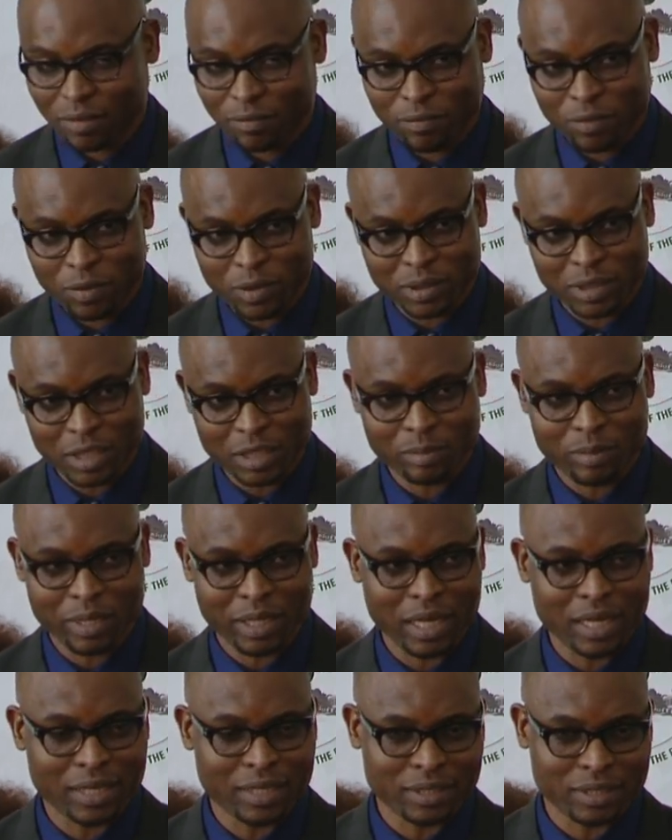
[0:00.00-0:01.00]
the full
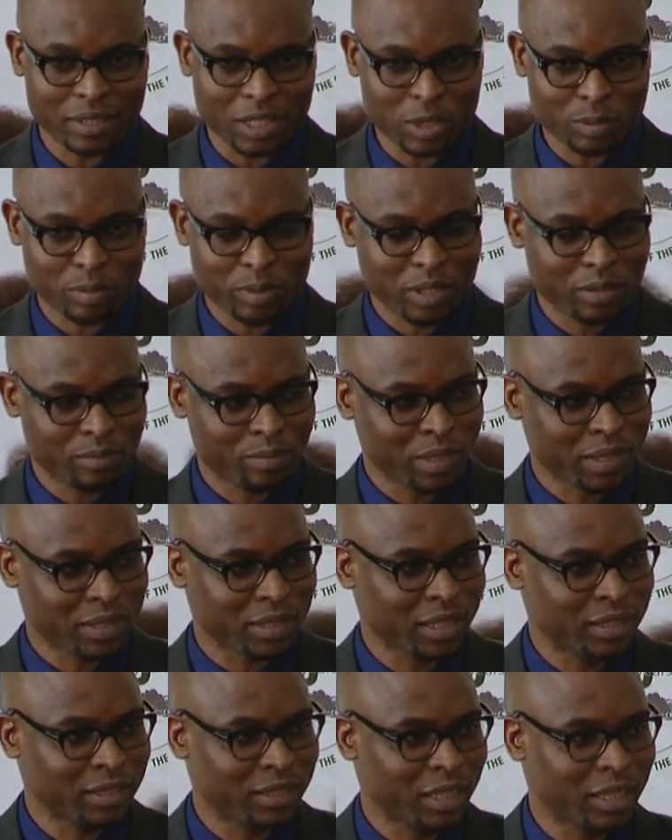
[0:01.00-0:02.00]
statement that has just been
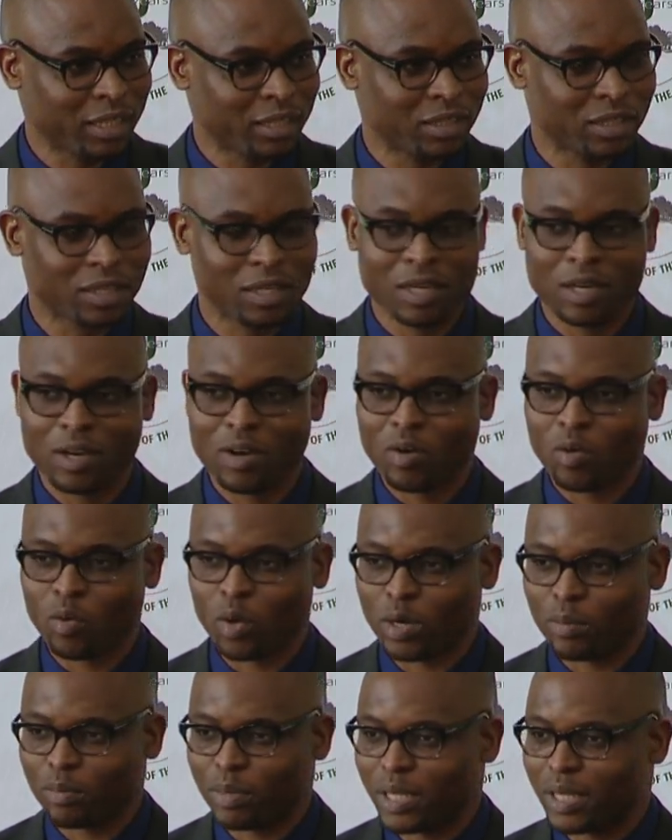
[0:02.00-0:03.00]
presented
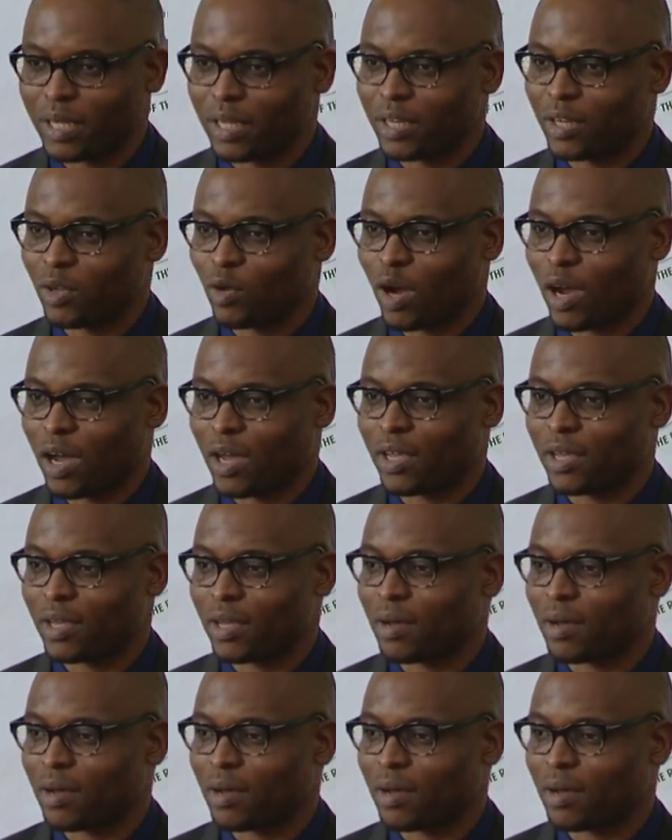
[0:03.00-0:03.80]
will be in your